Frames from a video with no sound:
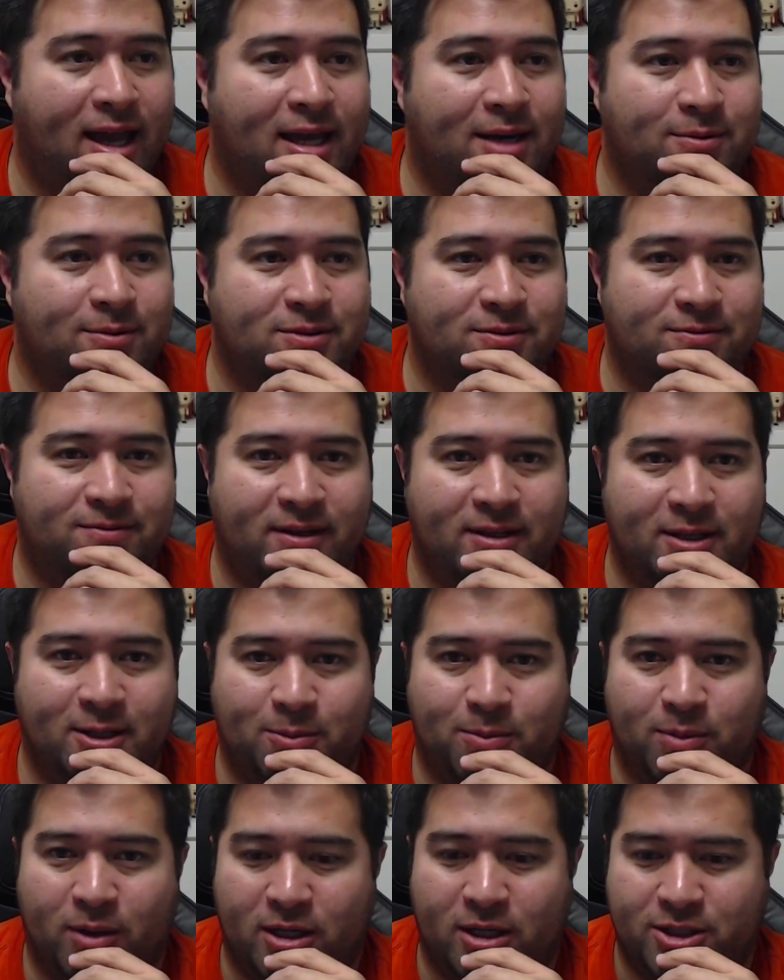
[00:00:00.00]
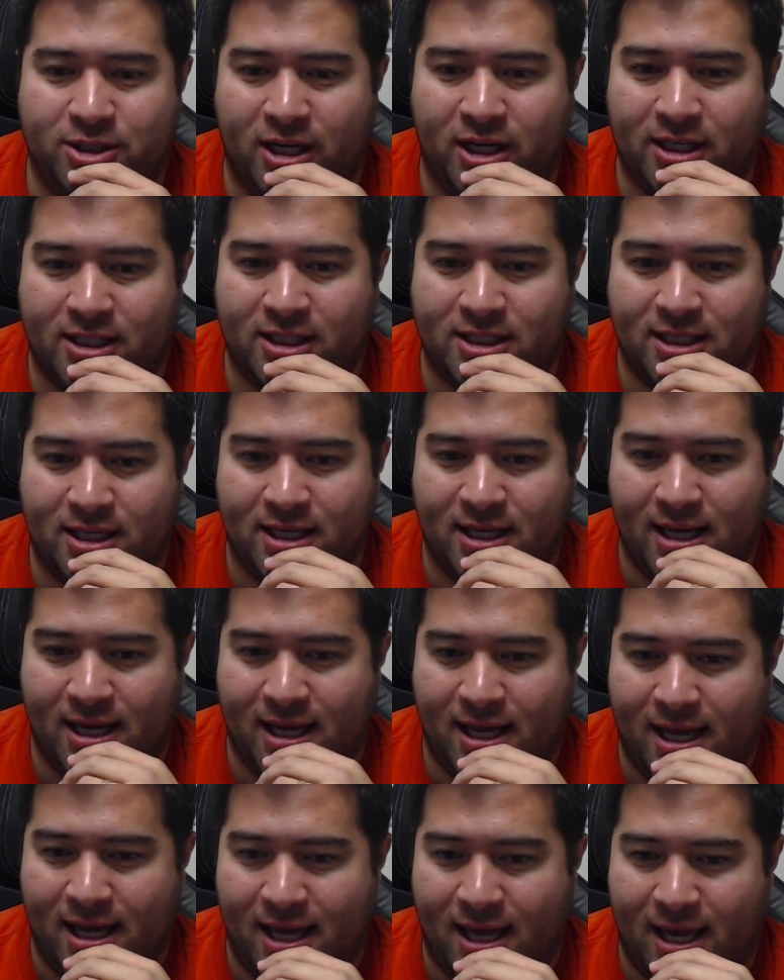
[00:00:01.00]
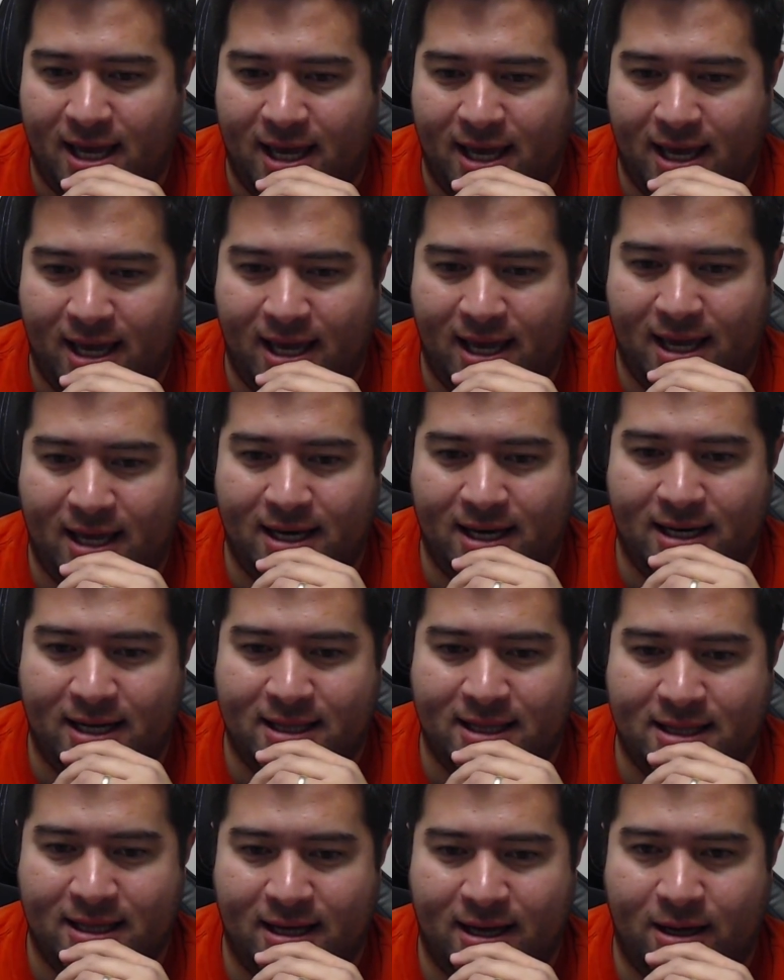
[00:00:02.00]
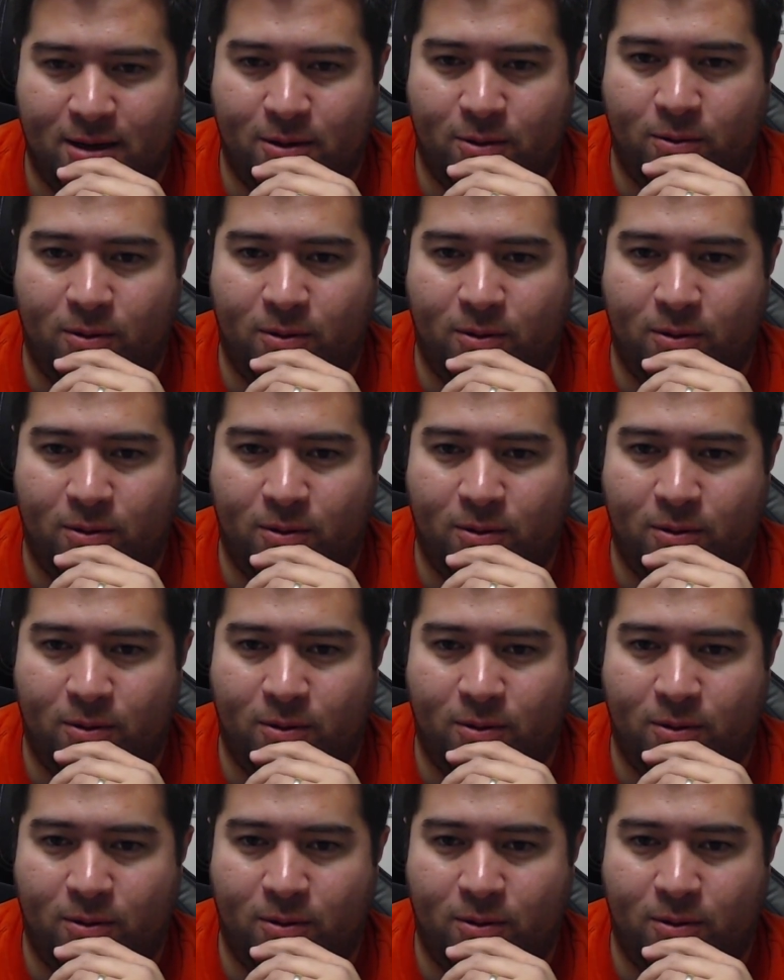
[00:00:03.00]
it was a fun little project. And I thought,